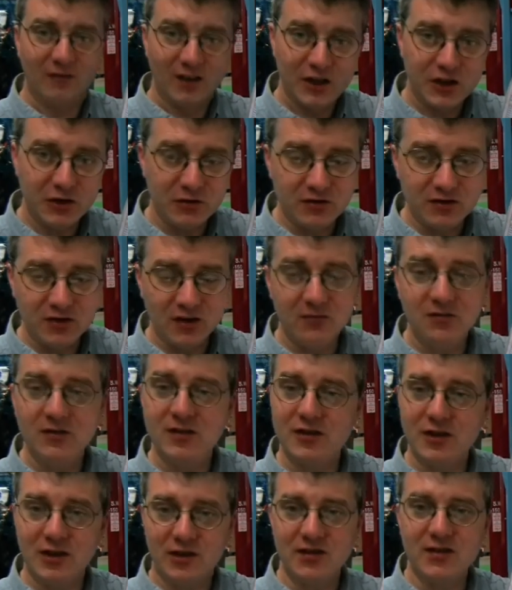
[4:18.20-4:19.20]
You don't
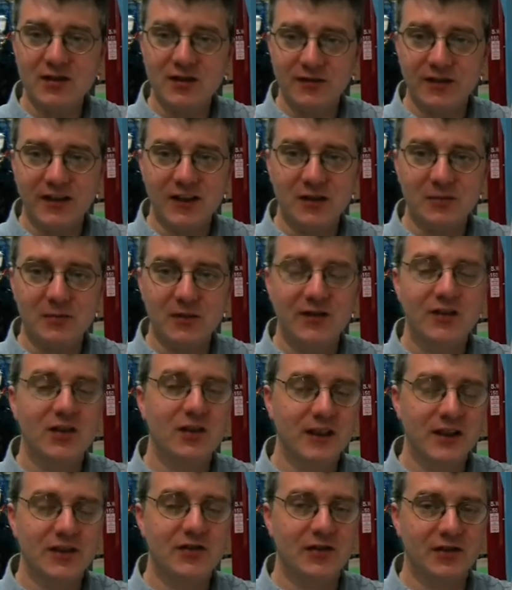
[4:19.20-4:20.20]
touch the vacuum lift
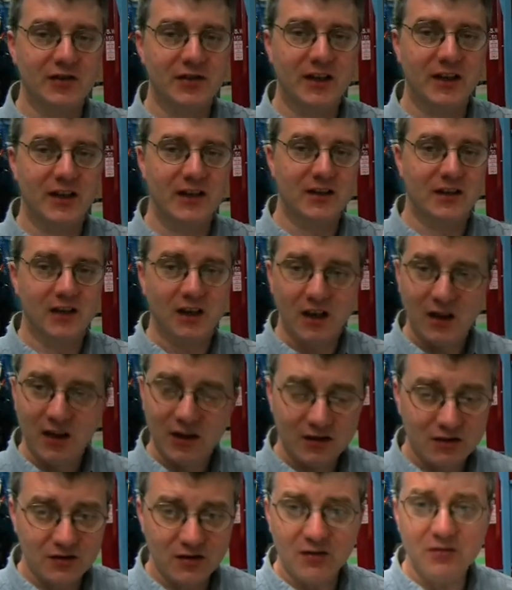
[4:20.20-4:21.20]
unless you're trained.
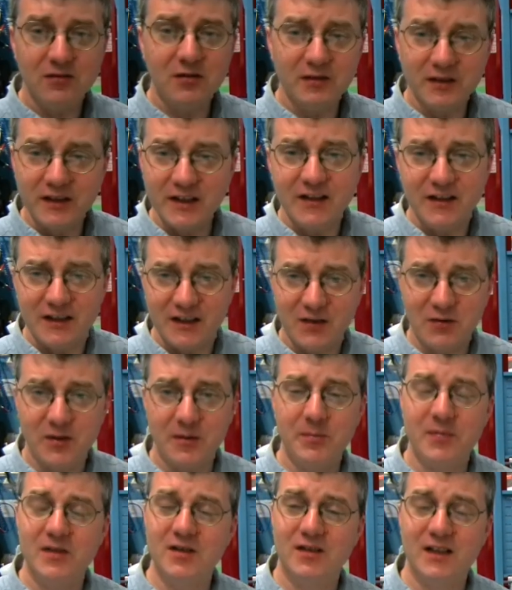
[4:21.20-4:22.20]
Don't go near the
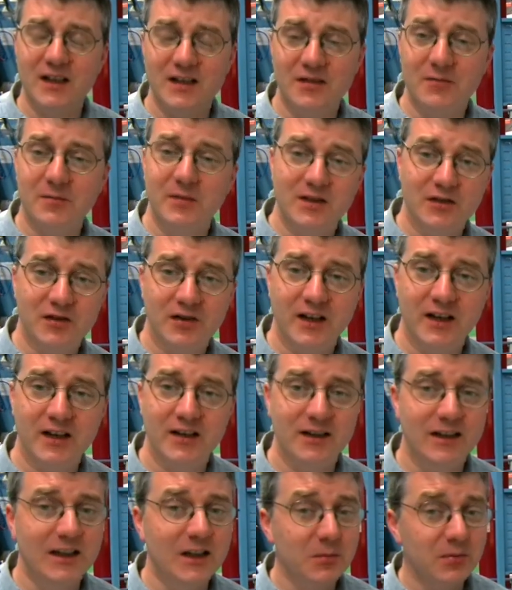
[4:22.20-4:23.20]
equipment unless you've been trained.
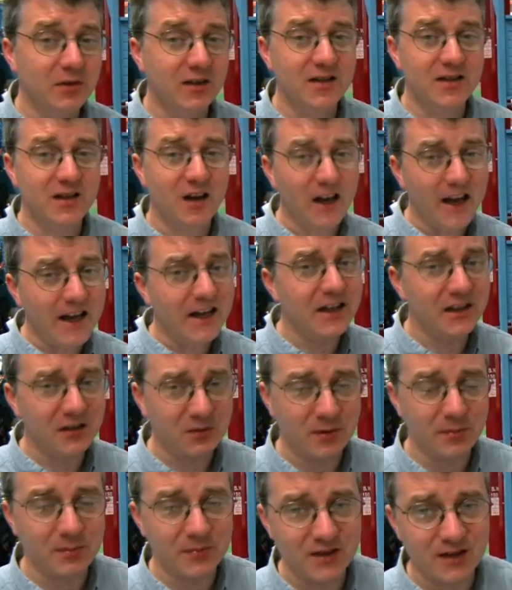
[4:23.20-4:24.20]
And that applies to any
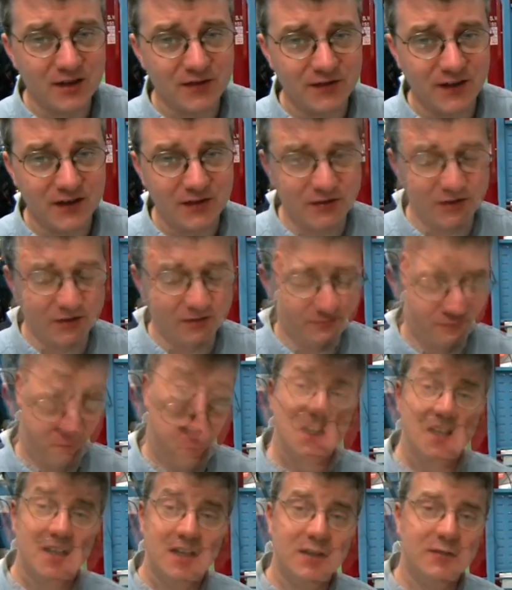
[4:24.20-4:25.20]
equipment in the factory.
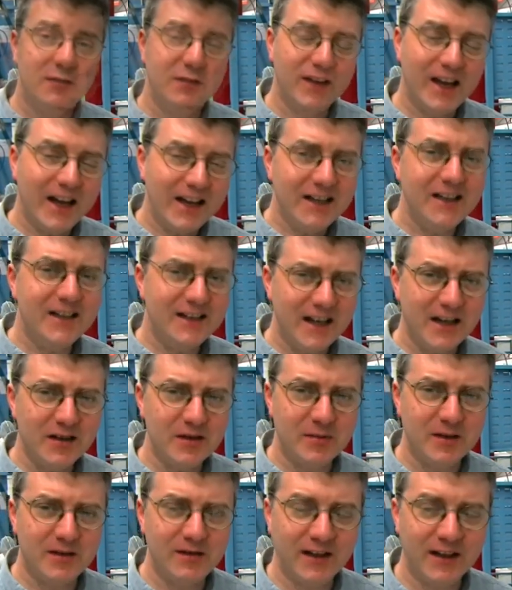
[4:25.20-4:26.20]
If you have any doubt
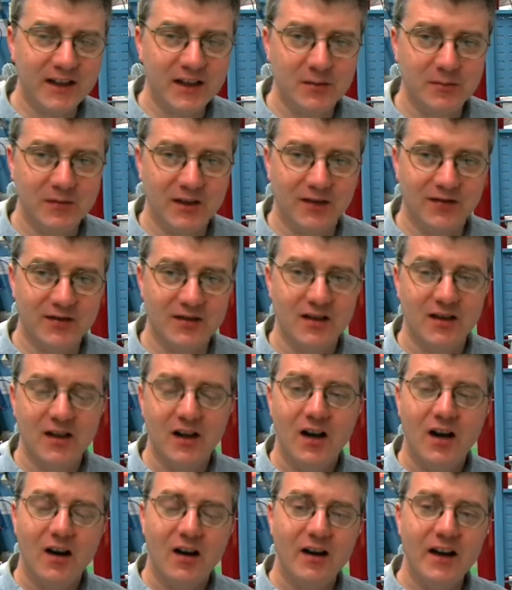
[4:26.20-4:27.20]
about vacuum lifts,
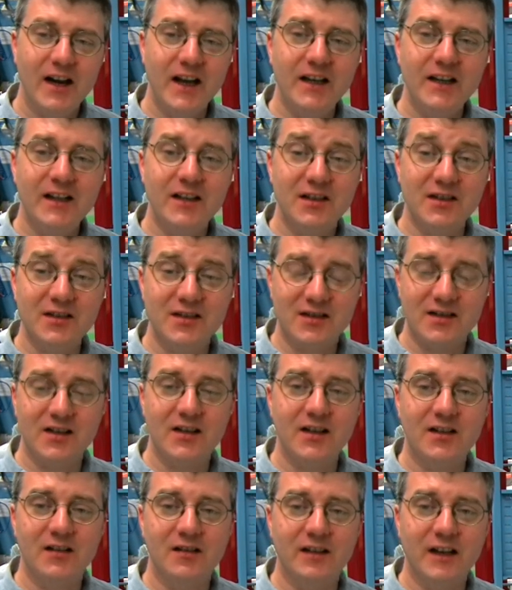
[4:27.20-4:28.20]
or any
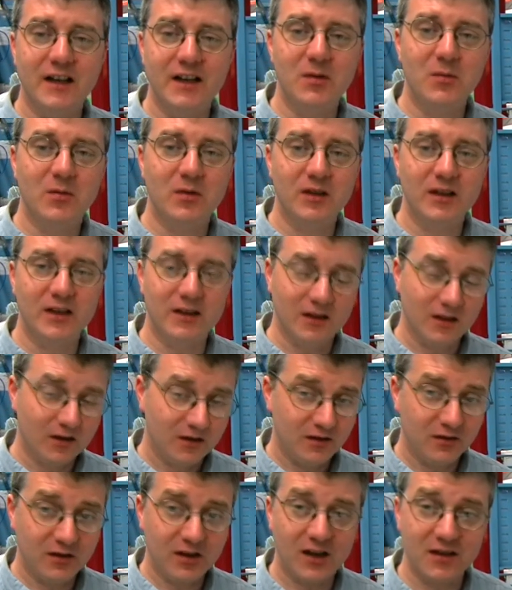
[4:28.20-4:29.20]
concern or any worry,
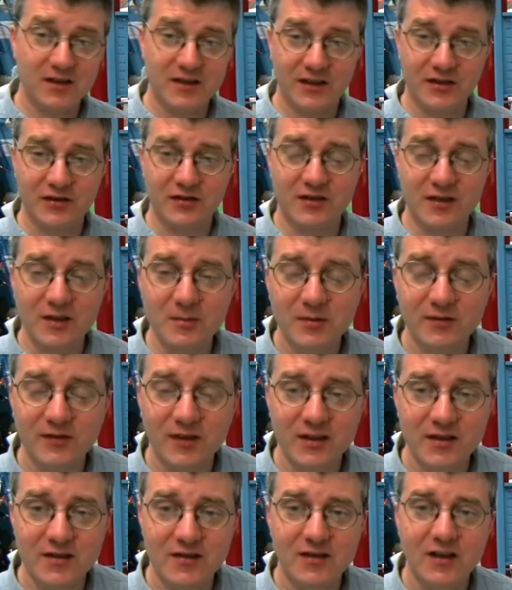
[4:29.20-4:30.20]
you contact your
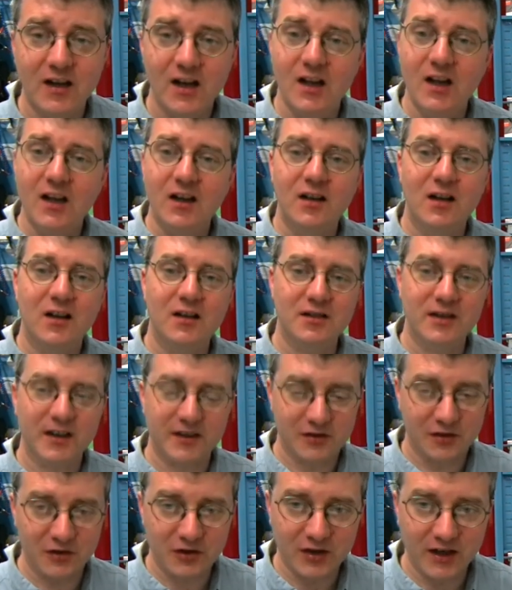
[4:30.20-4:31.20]
supervisor, contact
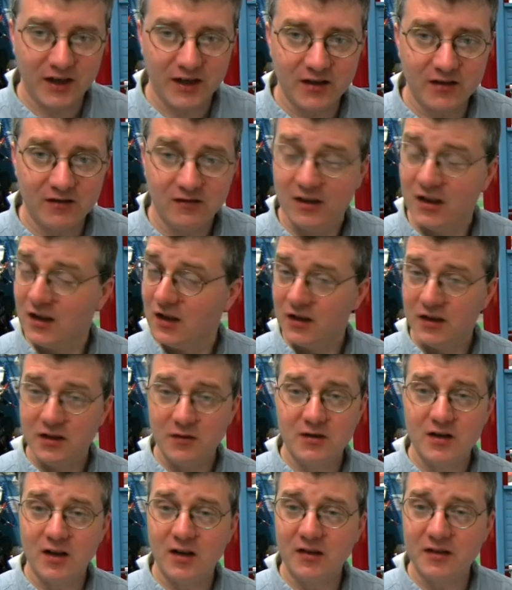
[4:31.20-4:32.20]
your trainer, you
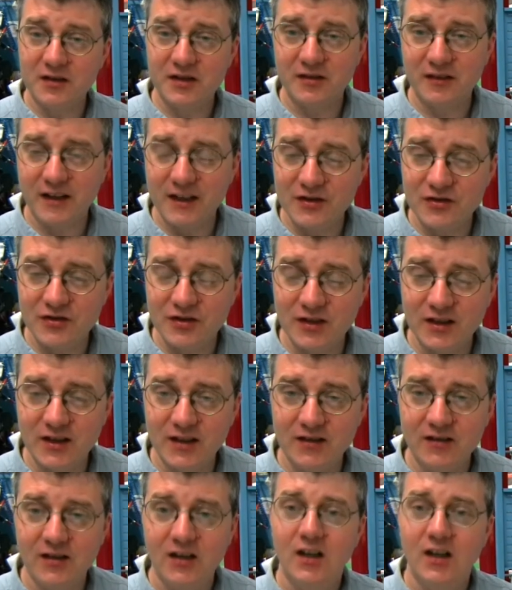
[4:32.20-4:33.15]
talk to your engineer,